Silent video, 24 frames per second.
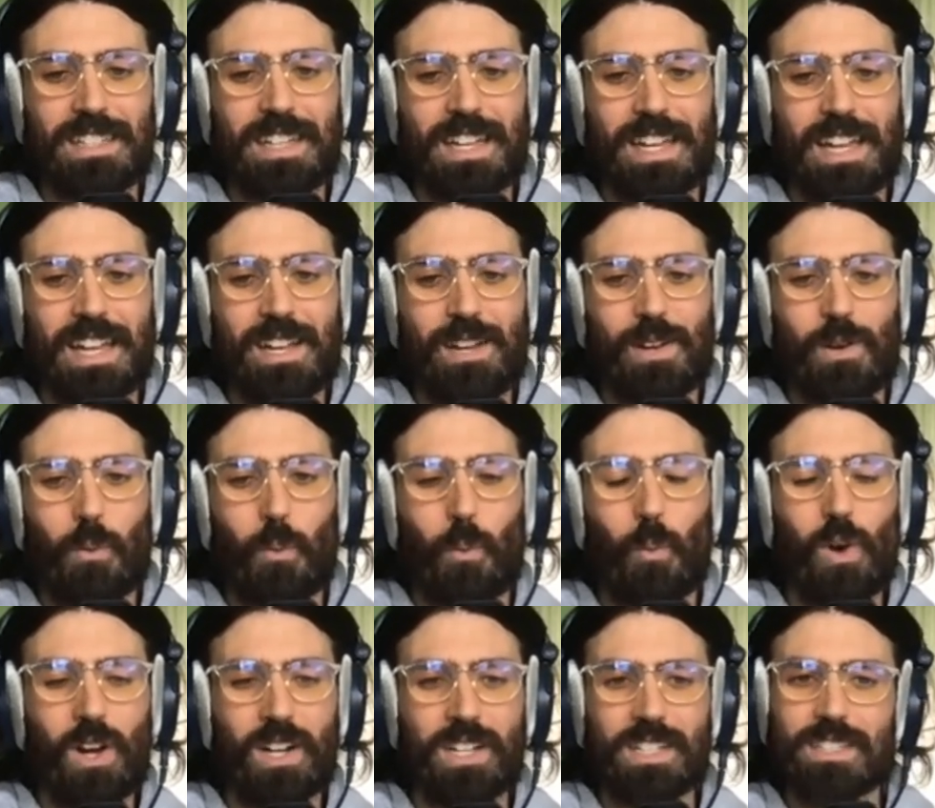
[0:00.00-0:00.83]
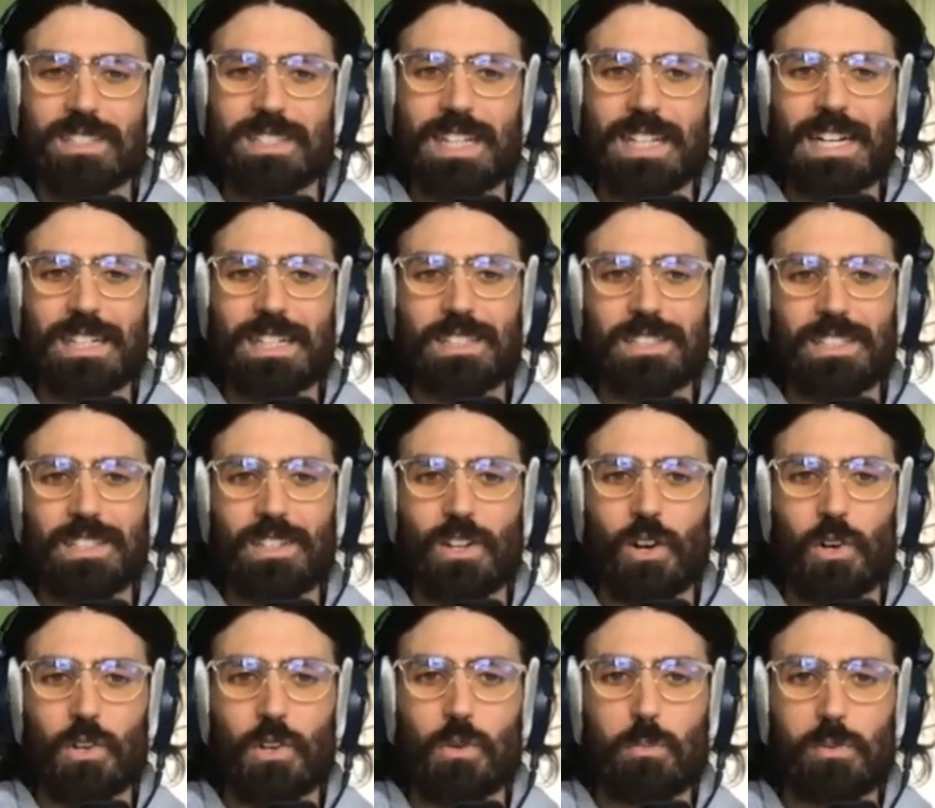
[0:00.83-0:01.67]
And what exactly
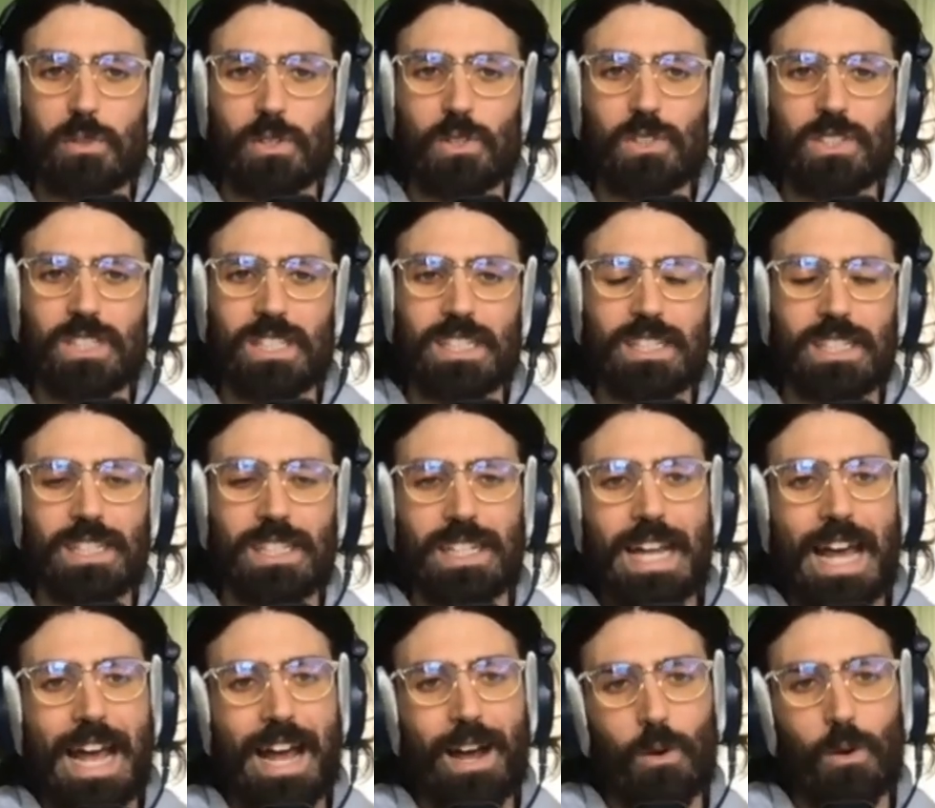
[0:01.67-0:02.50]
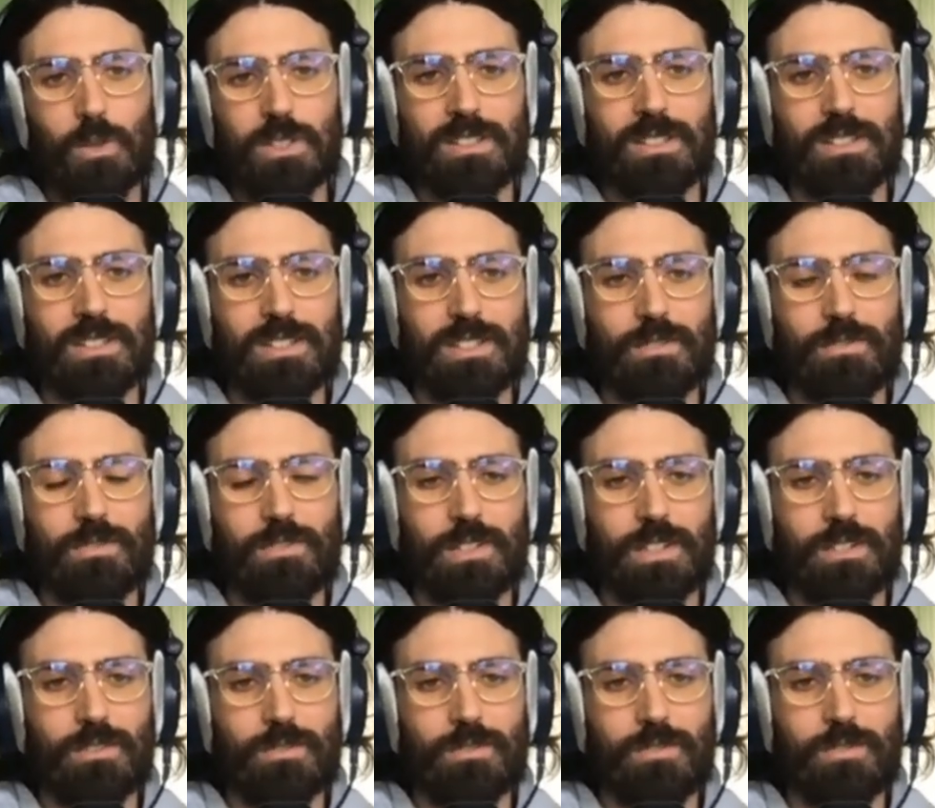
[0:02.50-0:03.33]
are you building, and how is it
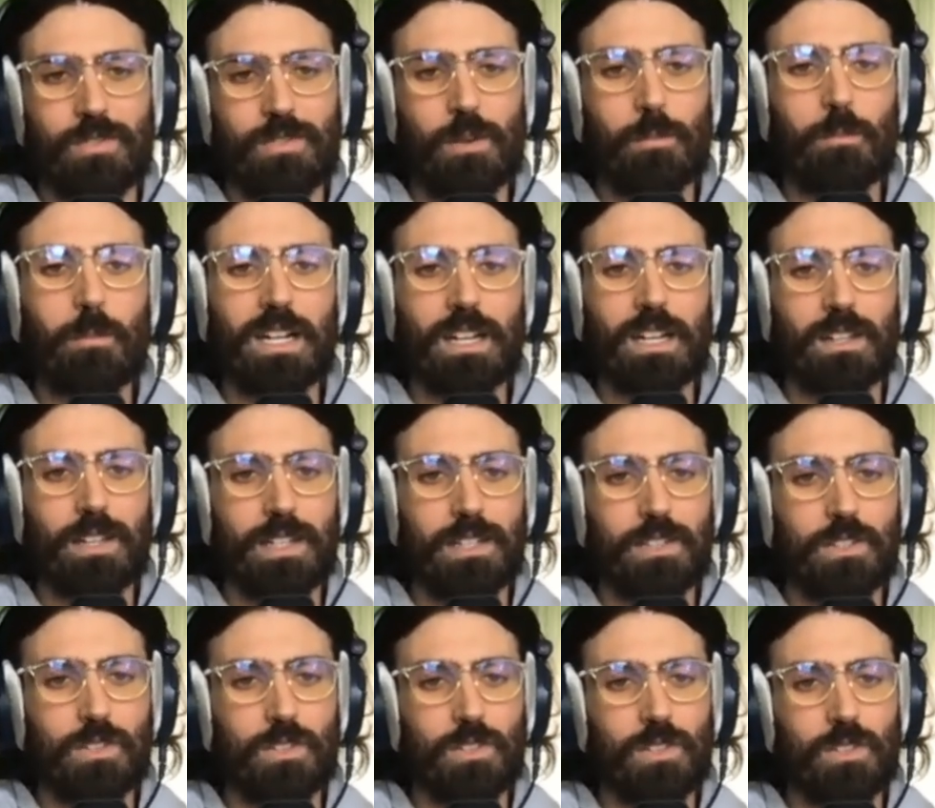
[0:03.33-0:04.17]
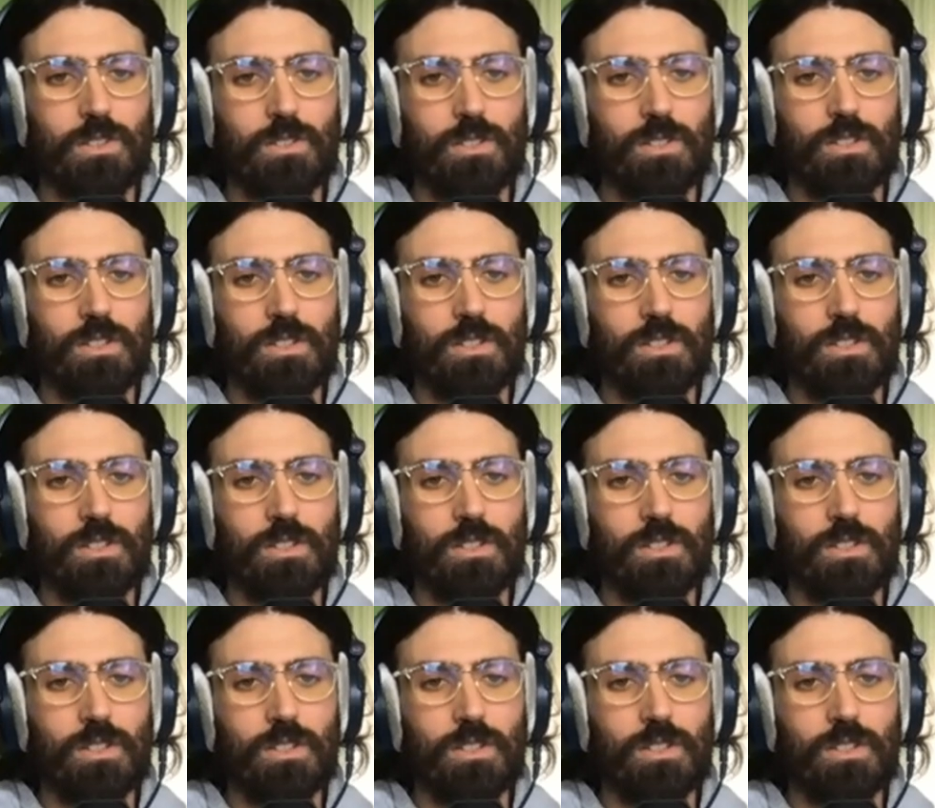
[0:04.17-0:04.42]
different from Michelangelo?